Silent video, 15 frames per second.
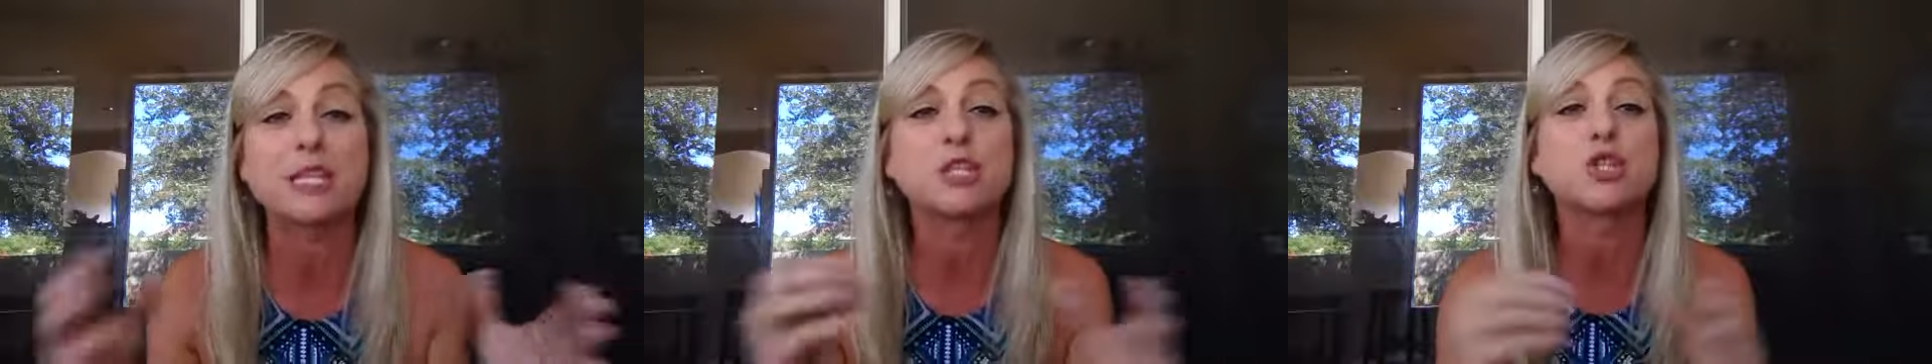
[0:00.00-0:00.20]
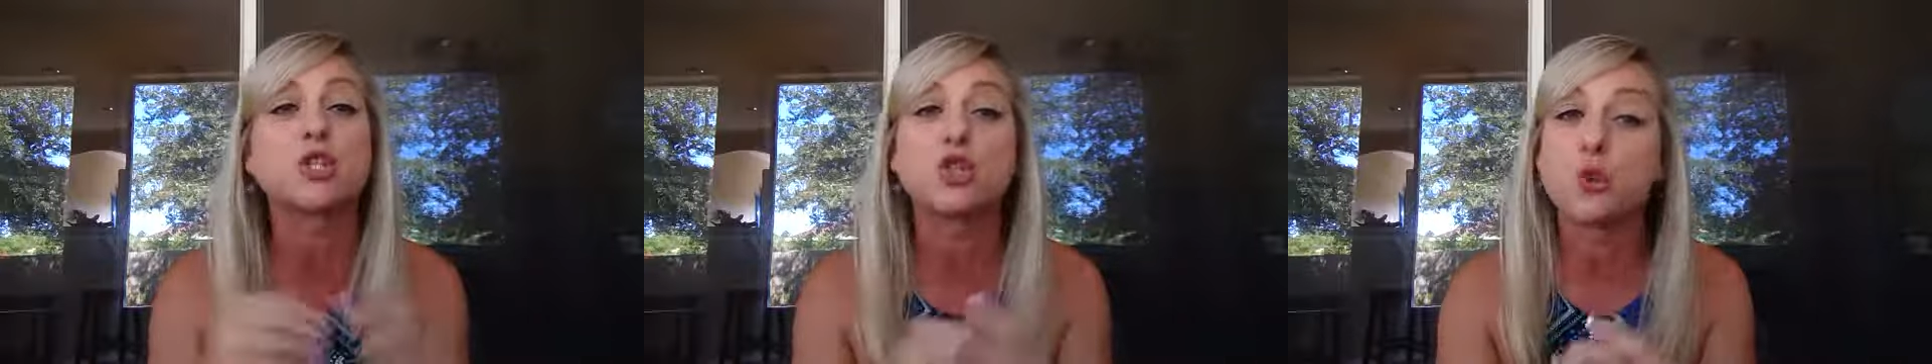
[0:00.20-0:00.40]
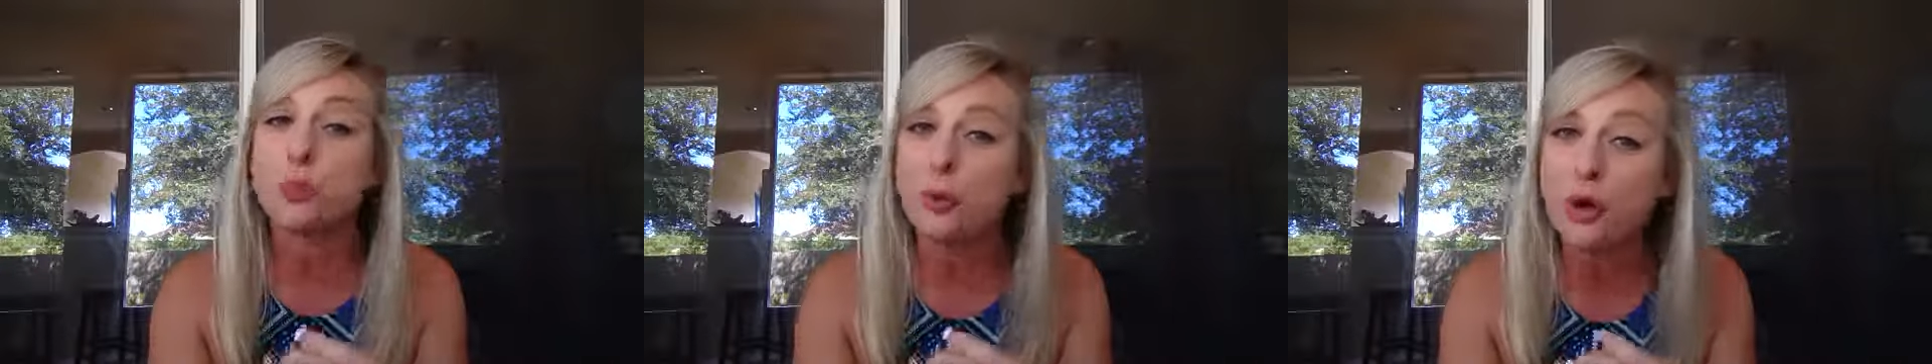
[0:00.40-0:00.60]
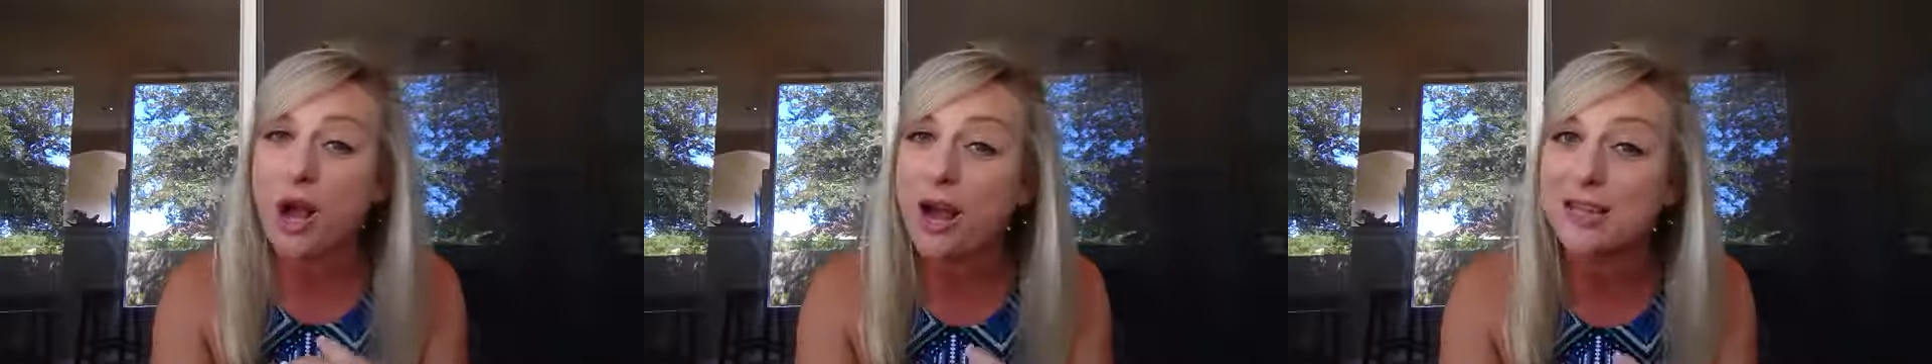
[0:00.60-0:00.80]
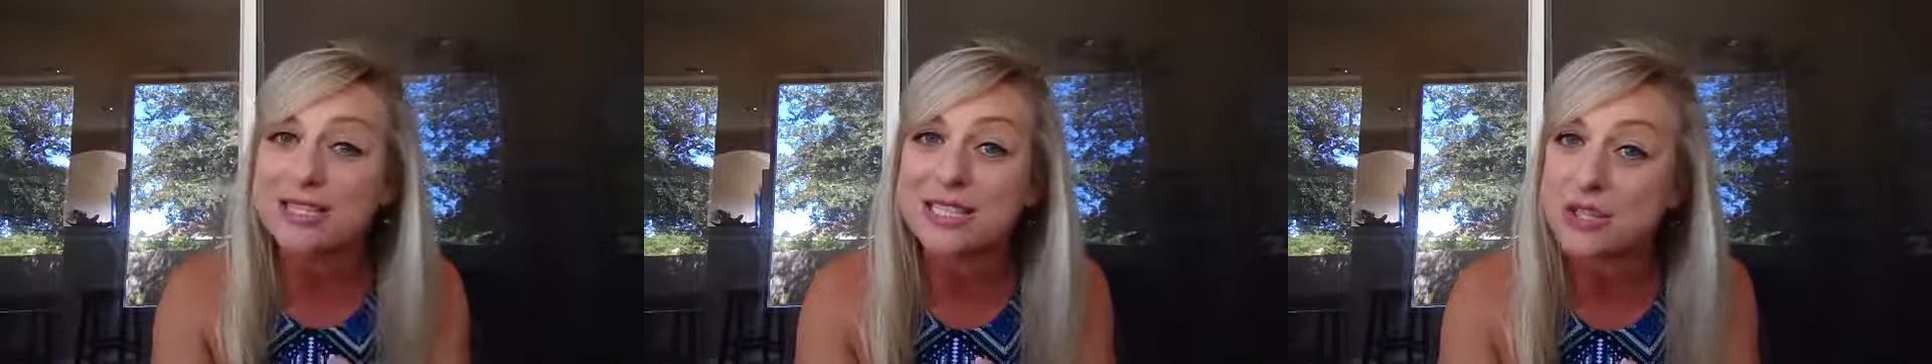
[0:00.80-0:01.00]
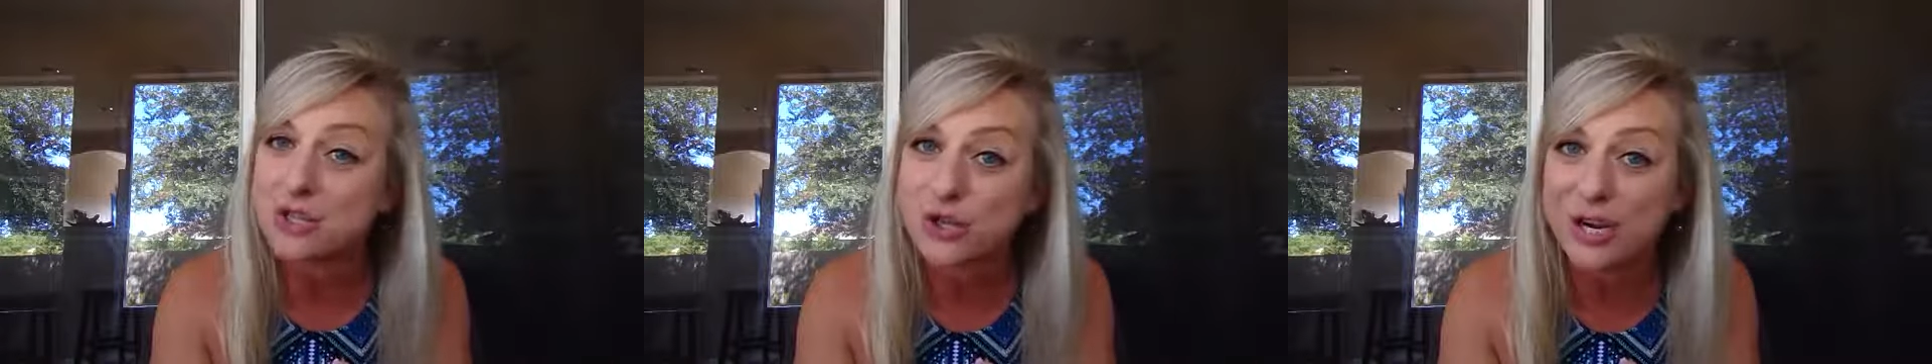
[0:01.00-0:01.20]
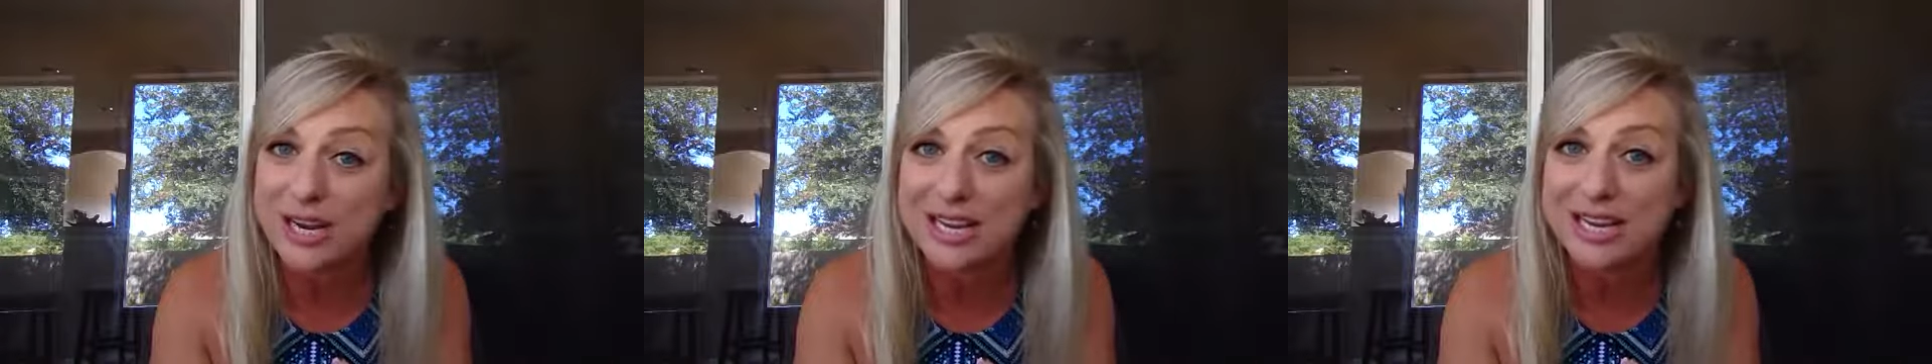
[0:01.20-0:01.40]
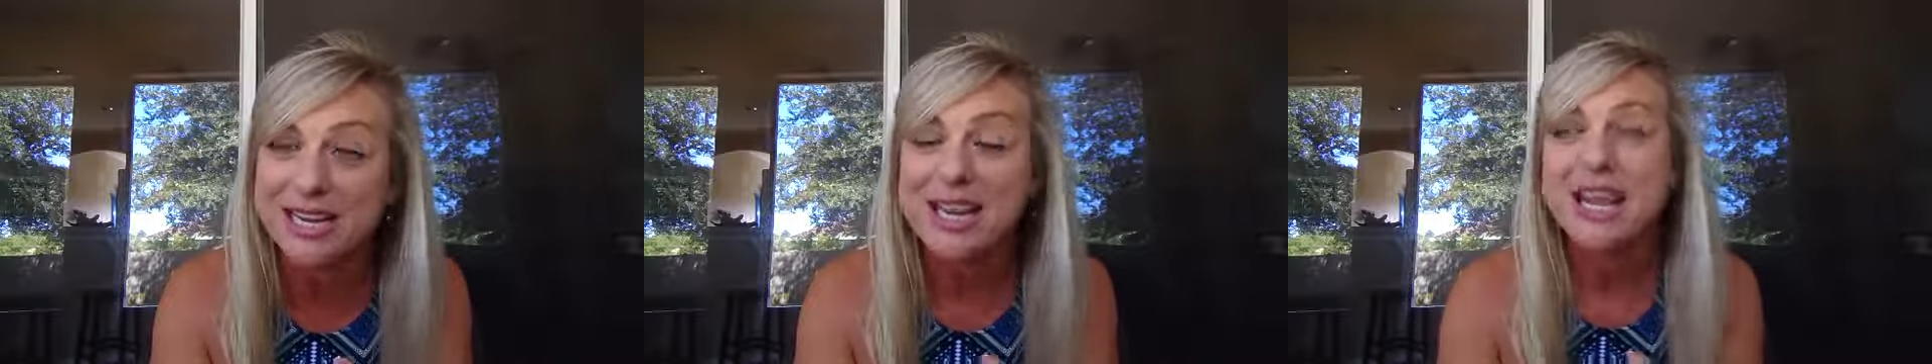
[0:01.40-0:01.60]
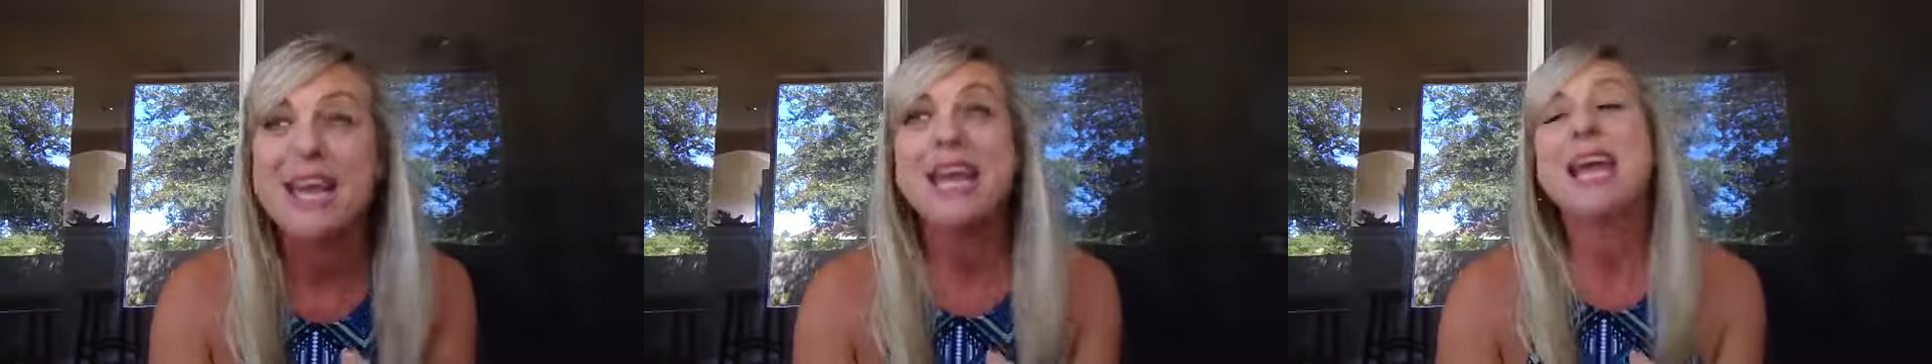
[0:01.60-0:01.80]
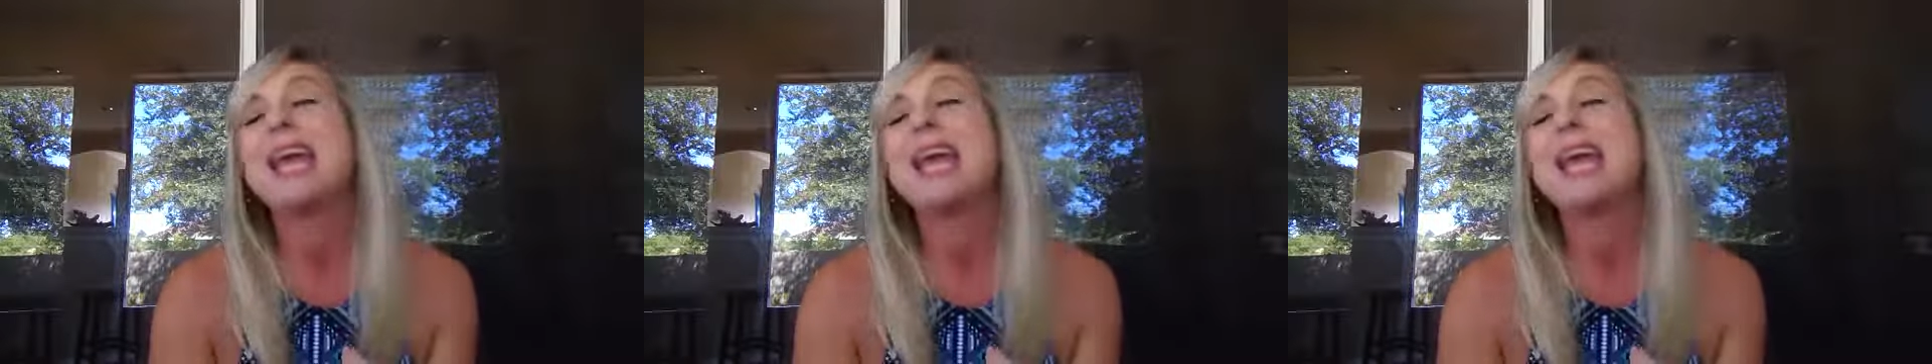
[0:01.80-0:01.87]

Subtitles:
It's super concentrated.